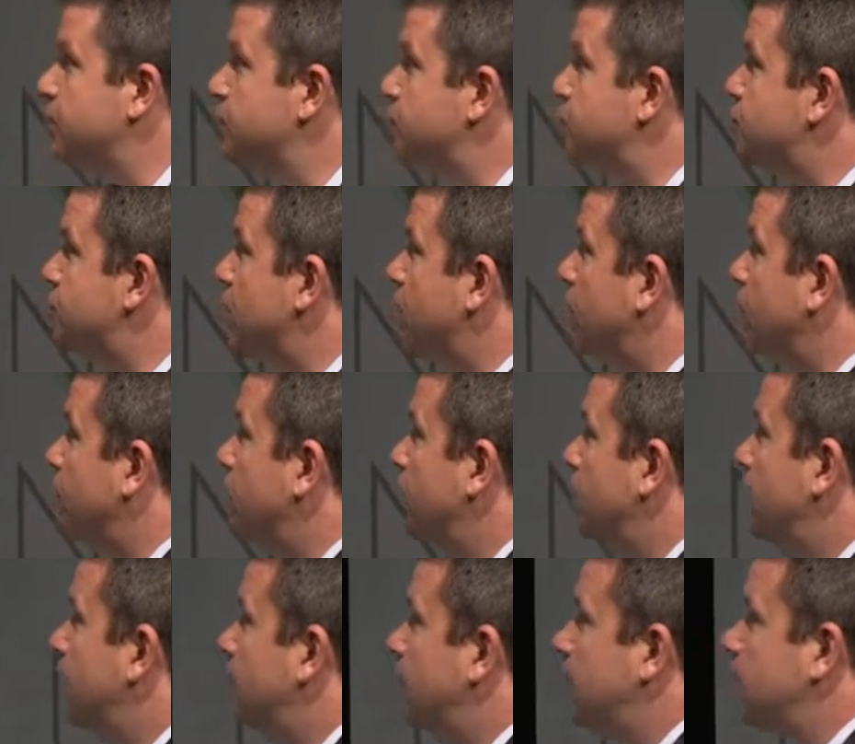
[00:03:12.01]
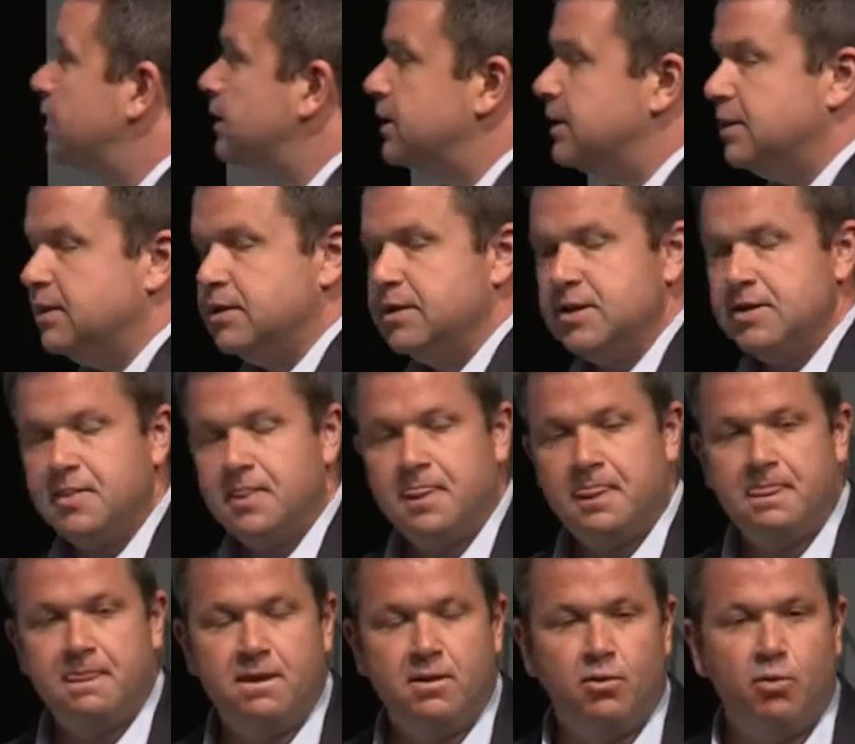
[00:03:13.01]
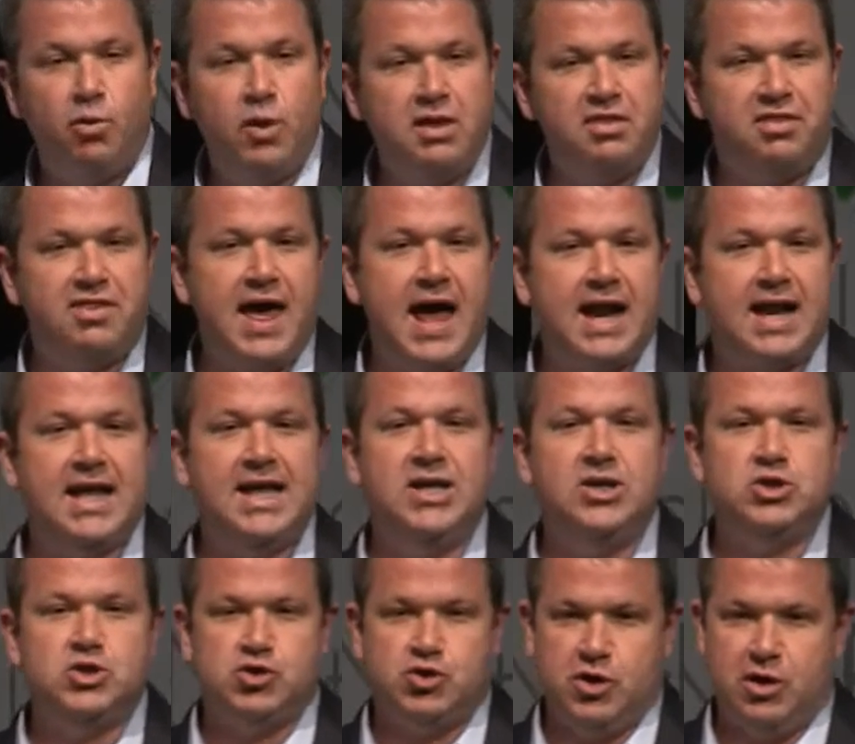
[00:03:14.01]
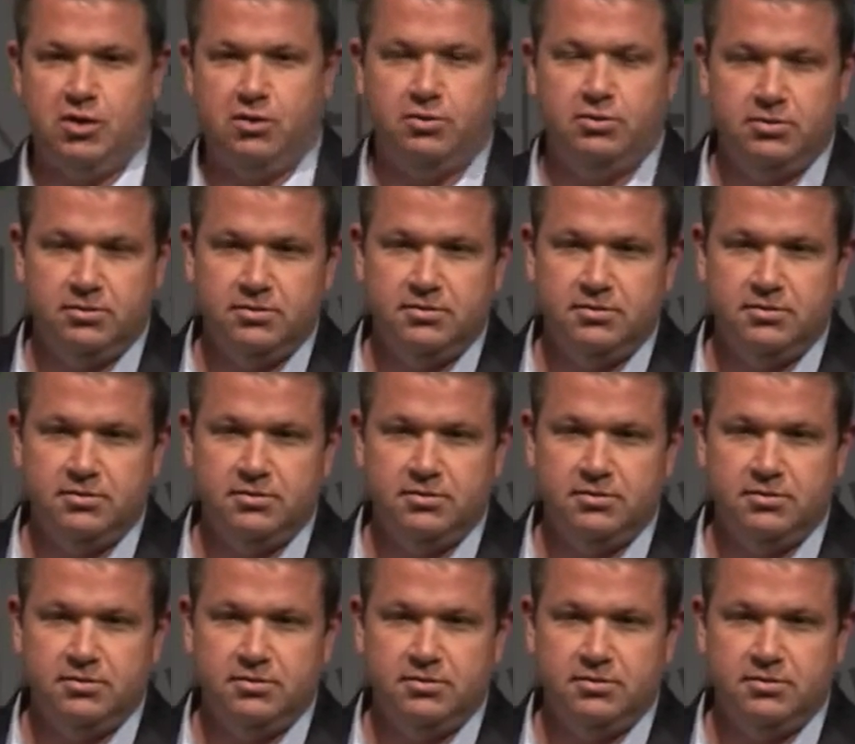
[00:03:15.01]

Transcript: So with that intro,